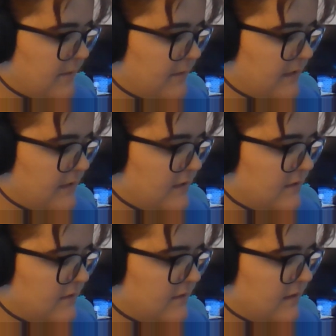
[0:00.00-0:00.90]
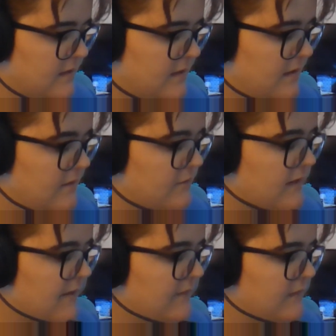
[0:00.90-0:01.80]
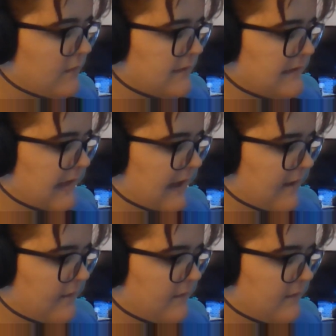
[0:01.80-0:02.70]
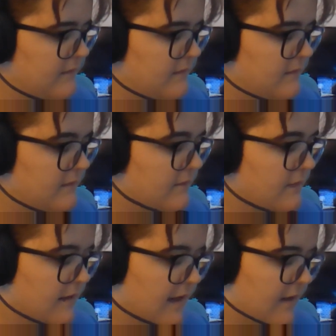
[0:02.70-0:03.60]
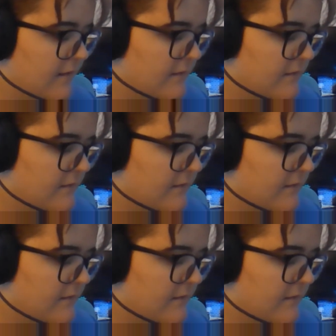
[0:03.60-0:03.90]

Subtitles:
breached. The traveler was alive, for now.